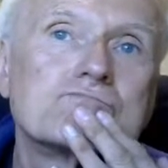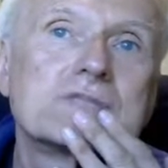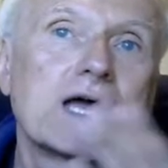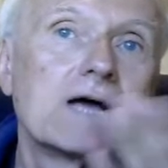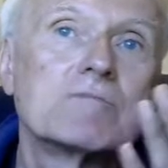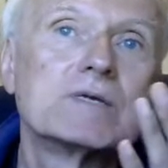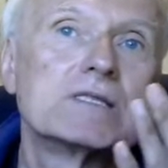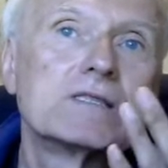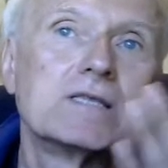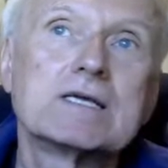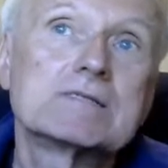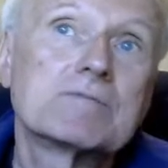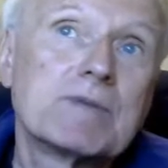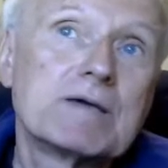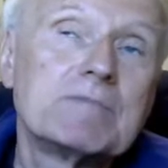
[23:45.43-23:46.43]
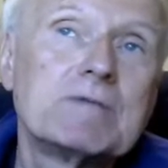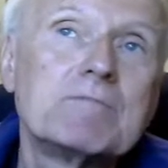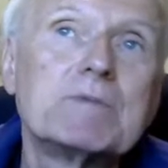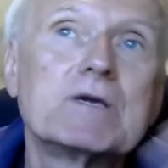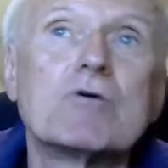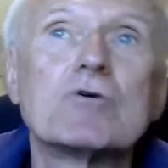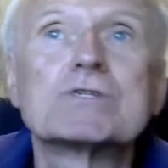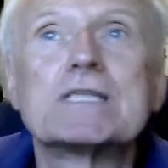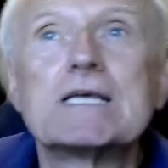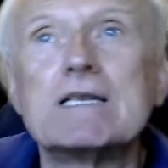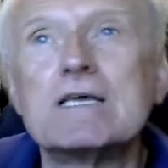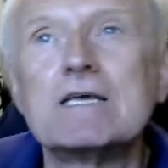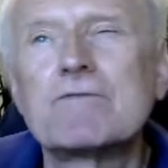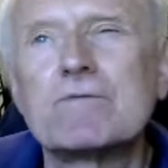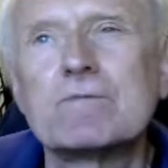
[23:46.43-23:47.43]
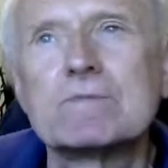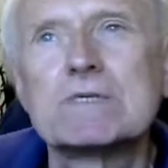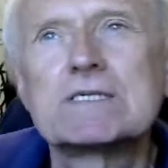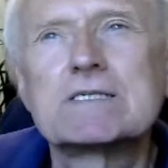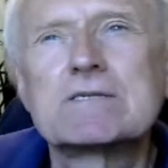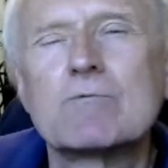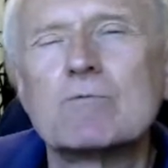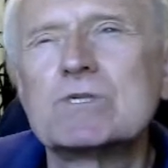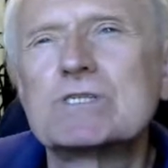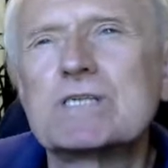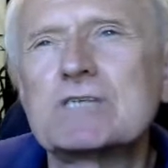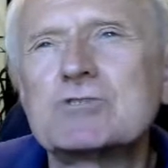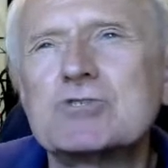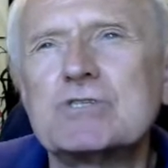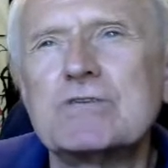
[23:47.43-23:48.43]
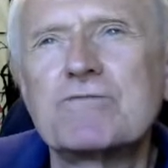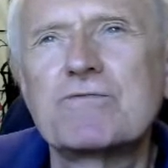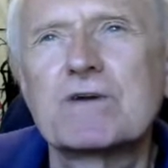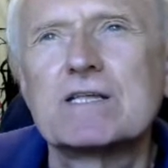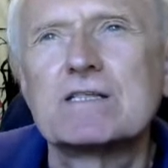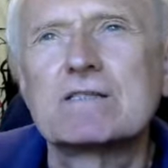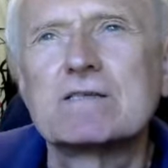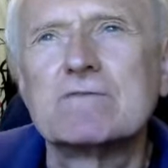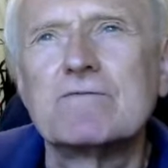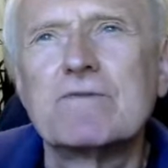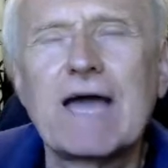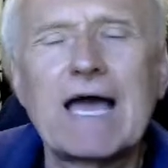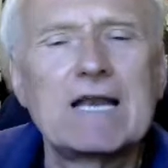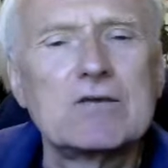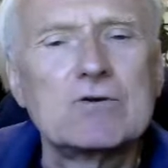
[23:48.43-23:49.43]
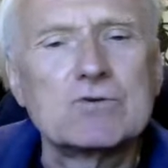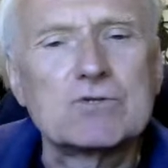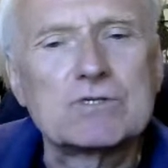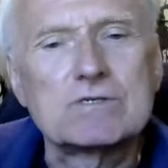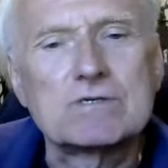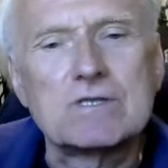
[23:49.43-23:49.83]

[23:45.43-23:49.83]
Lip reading: tell me things, maybe because they live with such different values,